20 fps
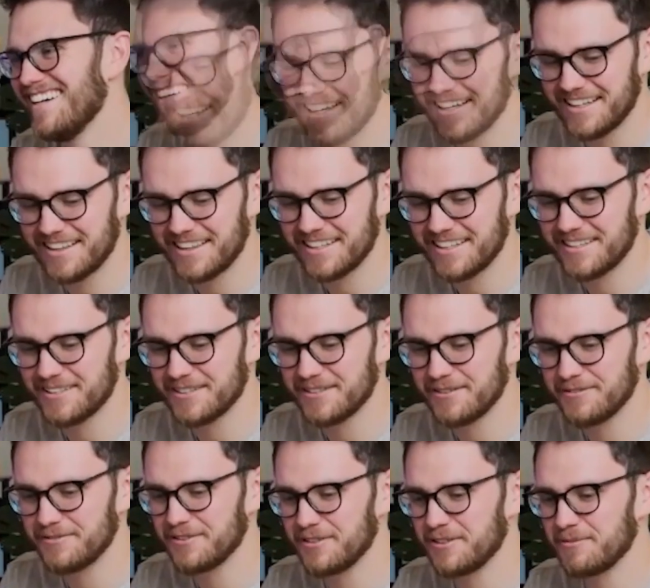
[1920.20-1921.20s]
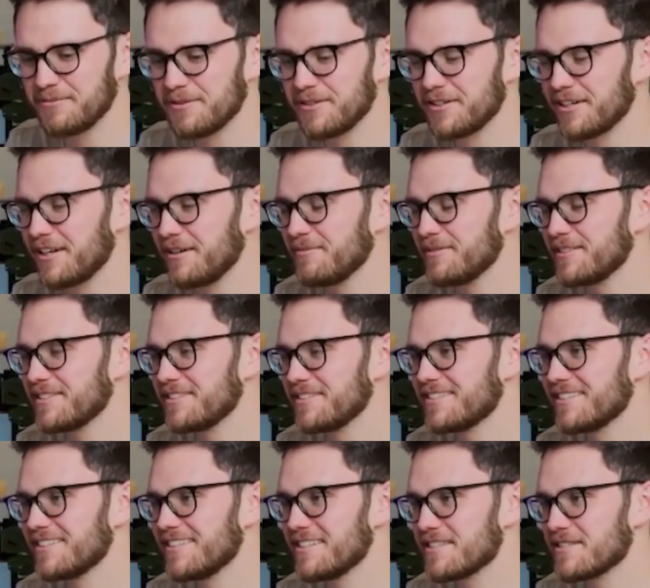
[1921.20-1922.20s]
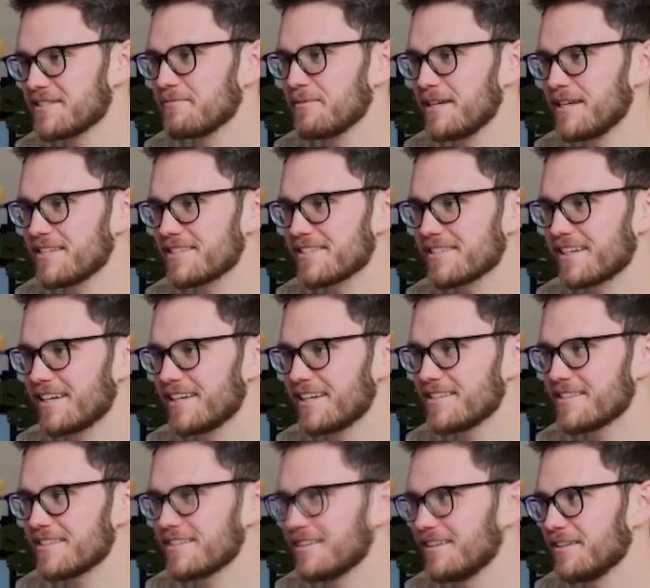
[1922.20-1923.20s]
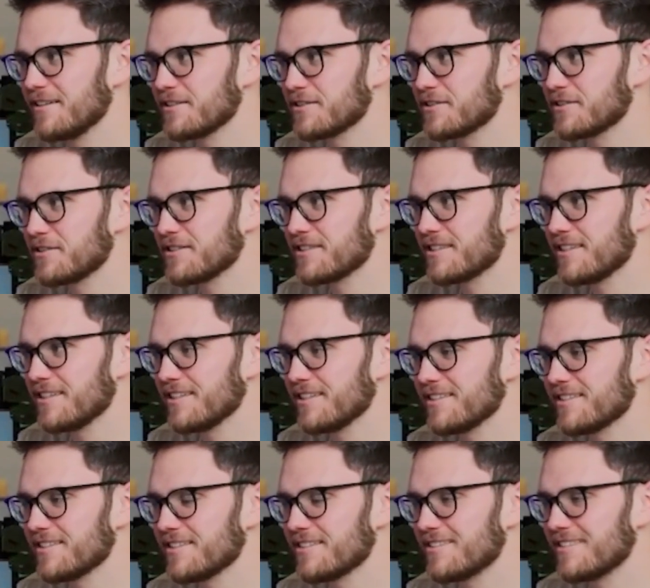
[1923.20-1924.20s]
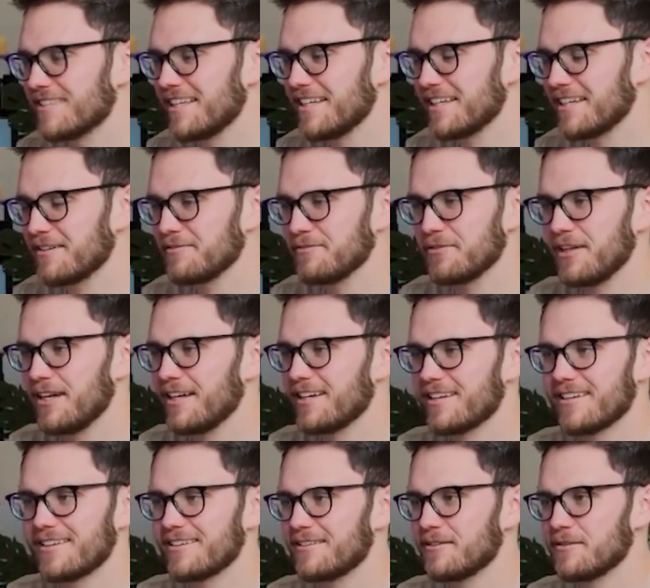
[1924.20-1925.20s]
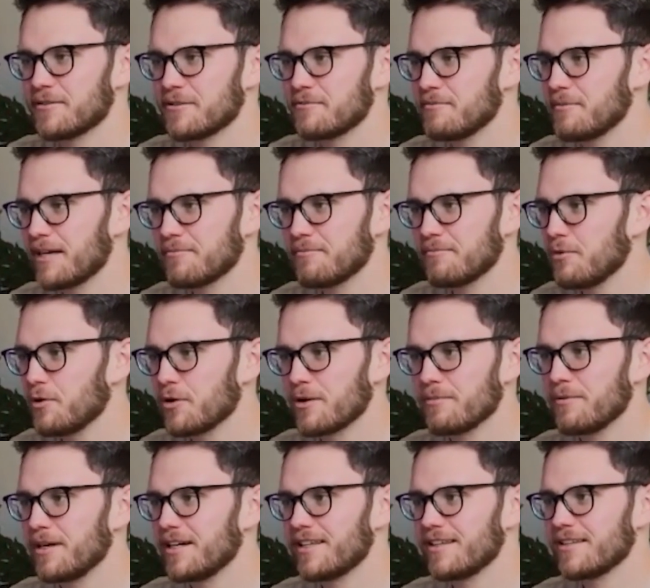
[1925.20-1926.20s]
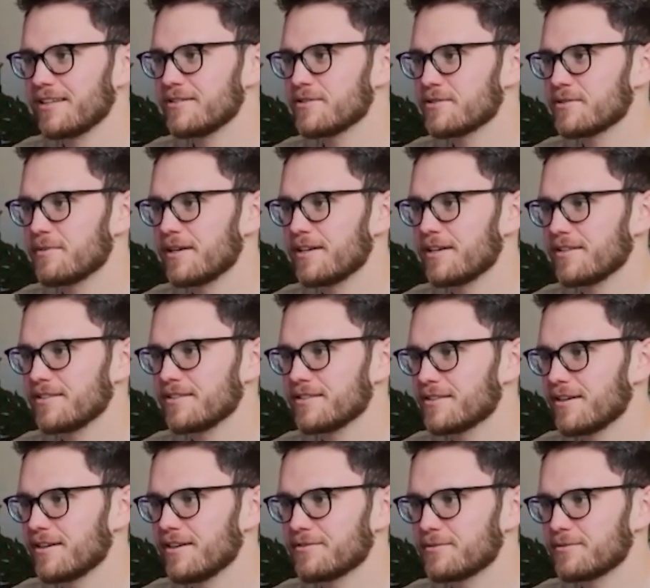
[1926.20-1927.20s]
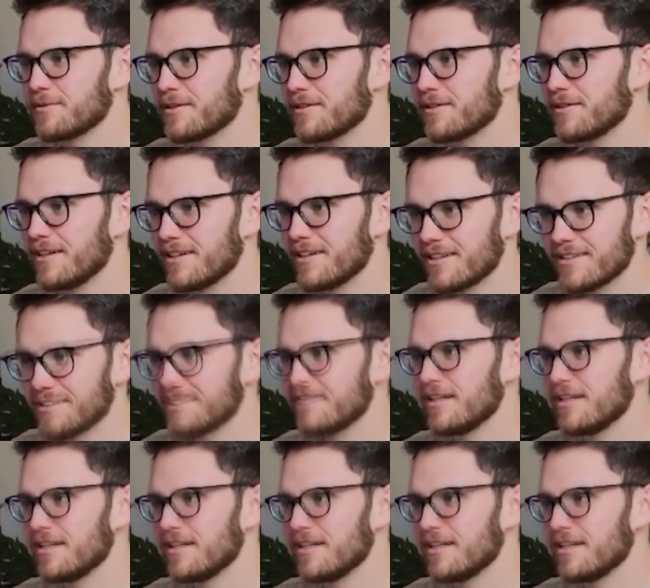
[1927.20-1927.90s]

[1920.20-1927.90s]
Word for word: I think your affiliate program is amazing. And there's just this thing of like, you can make more money than you spend on the software, like,